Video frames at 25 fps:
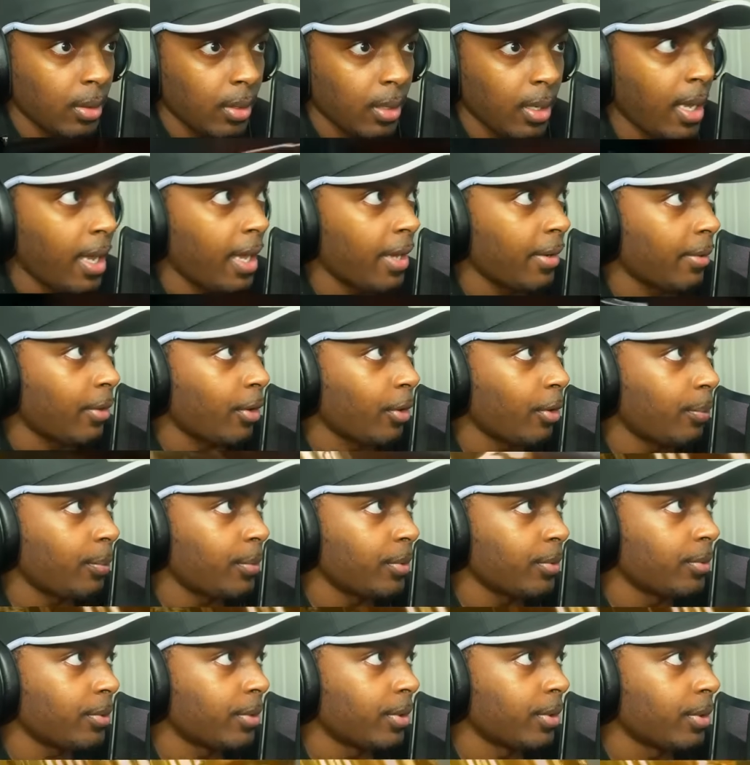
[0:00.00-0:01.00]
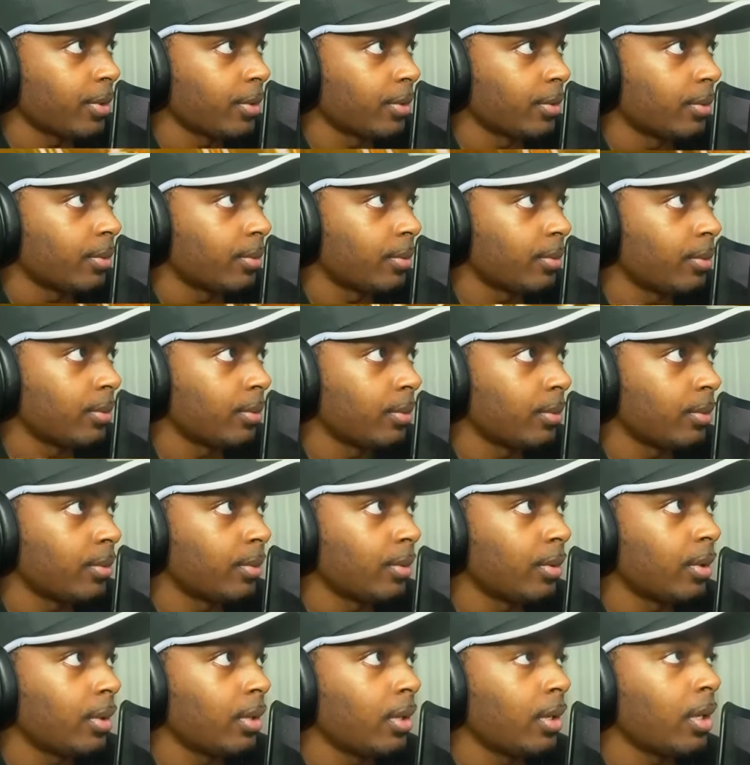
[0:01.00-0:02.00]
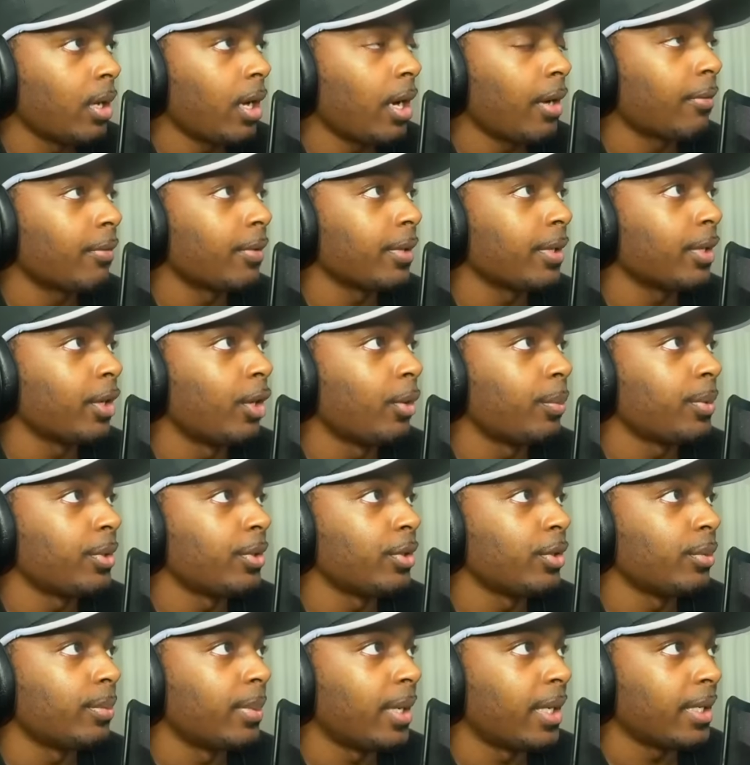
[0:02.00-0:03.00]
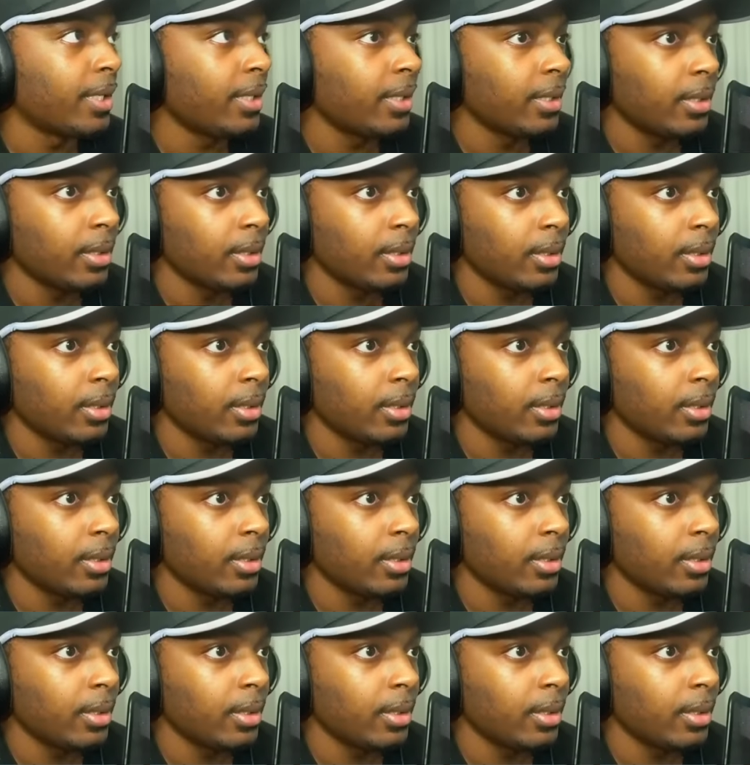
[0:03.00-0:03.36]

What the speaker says: I hope you do. I really hope you do, buddy.